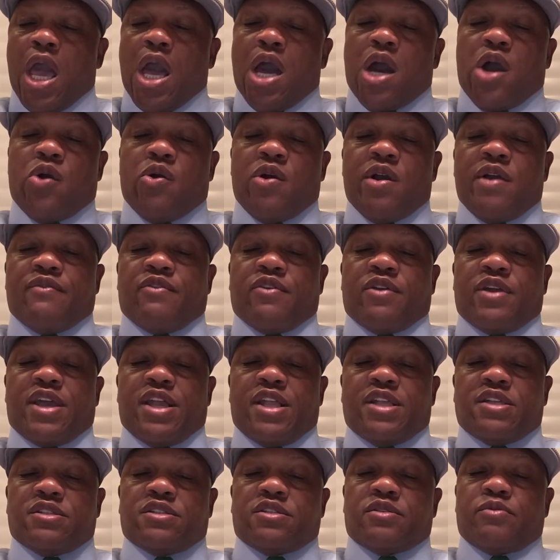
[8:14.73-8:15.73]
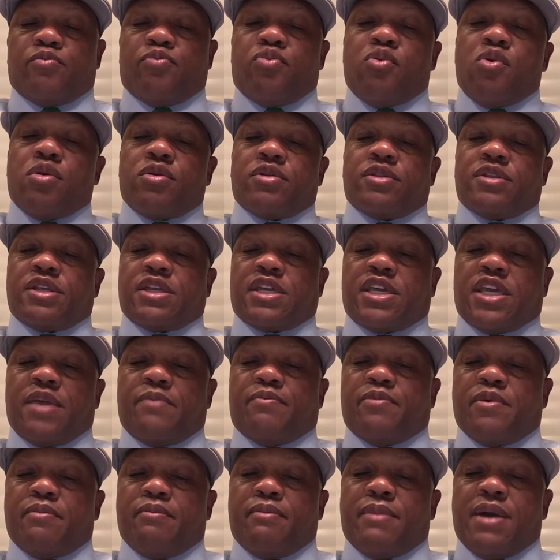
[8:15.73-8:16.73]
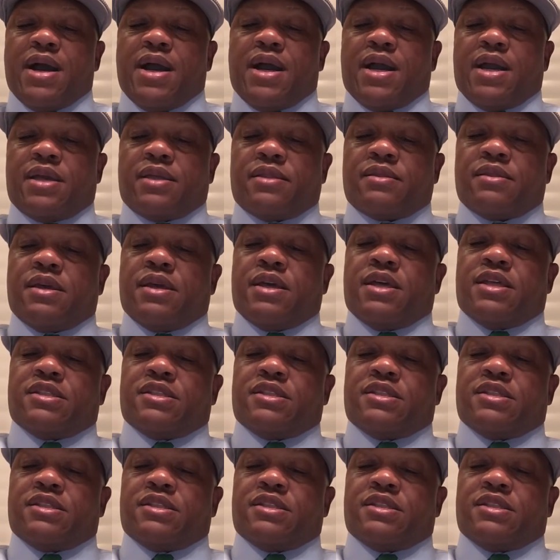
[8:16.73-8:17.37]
However, it is important to keep in mind